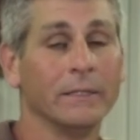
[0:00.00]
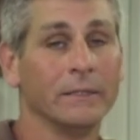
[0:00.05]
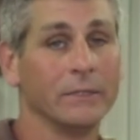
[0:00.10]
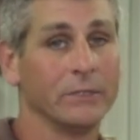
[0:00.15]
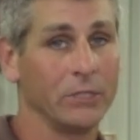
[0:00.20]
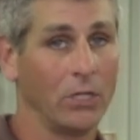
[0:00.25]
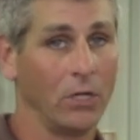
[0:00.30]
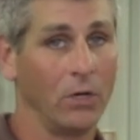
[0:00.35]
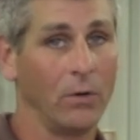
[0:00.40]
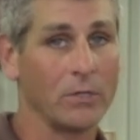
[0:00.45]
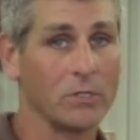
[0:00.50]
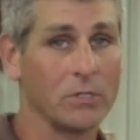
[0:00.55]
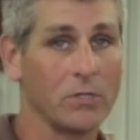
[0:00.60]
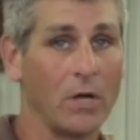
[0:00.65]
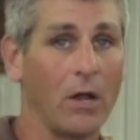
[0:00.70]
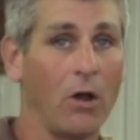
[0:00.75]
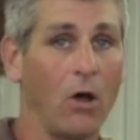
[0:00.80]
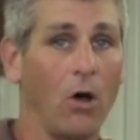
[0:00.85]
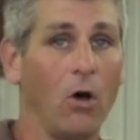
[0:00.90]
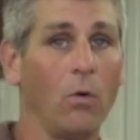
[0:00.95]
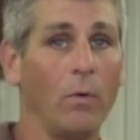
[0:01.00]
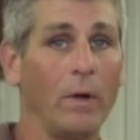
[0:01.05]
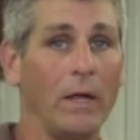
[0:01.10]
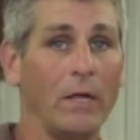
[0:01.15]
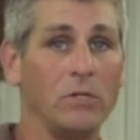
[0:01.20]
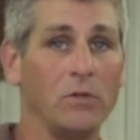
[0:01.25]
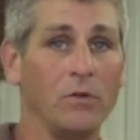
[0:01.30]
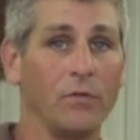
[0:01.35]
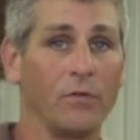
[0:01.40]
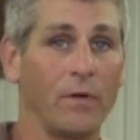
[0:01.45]
So it's not
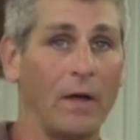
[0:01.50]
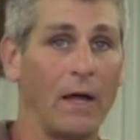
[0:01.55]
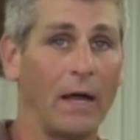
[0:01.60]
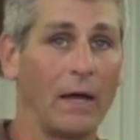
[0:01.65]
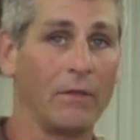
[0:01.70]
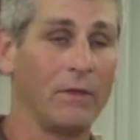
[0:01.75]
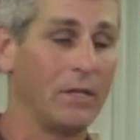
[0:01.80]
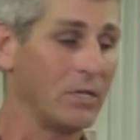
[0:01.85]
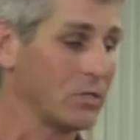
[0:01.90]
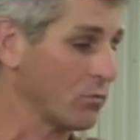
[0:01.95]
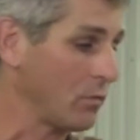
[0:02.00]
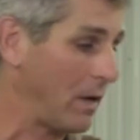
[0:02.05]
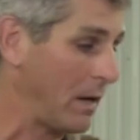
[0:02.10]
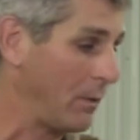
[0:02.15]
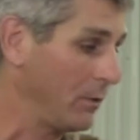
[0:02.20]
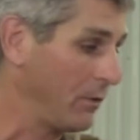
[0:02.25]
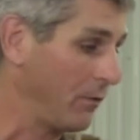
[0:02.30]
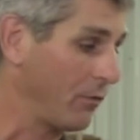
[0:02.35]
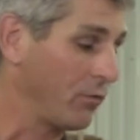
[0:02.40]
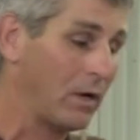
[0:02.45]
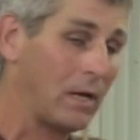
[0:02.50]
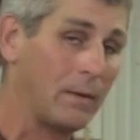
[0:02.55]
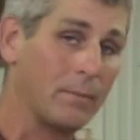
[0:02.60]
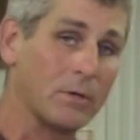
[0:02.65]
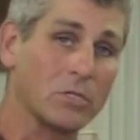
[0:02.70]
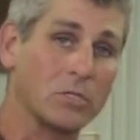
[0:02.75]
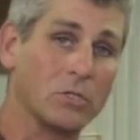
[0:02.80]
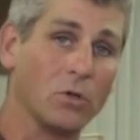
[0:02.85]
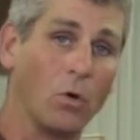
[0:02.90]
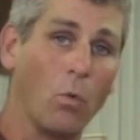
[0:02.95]
always you find this right when the frame
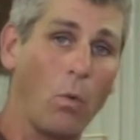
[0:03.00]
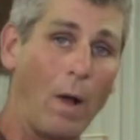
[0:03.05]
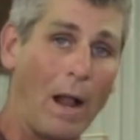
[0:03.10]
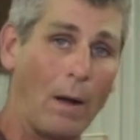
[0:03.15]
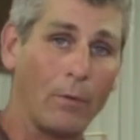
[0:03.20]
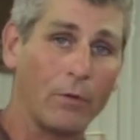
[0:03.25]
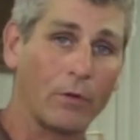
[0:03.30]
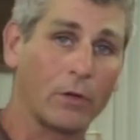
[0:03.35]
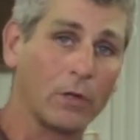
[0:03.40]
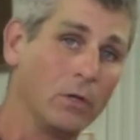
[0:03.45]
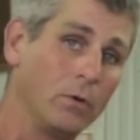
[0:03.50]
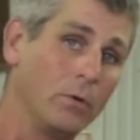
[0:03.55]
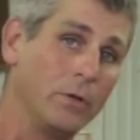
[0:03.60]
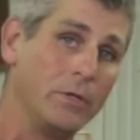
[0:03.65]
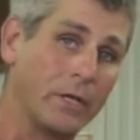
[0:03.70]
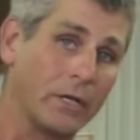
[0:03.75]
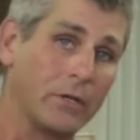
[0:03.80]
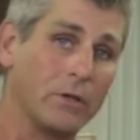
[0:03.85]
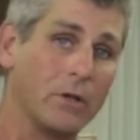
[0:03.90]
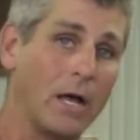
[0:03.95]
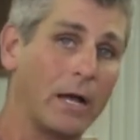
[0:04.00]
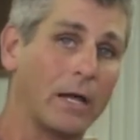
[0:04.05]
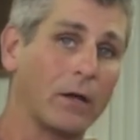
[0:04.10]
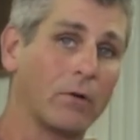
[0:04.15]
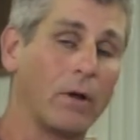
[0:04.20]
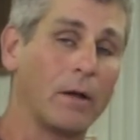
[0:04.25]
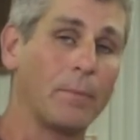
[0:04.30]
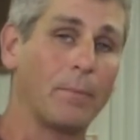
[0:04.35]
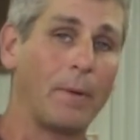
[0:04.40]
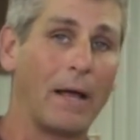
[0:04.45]
is still wet with glue and you can knock
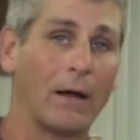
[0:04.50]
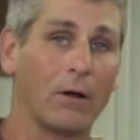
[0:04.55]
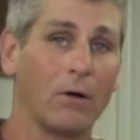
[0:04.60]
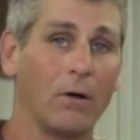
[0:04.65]
it right back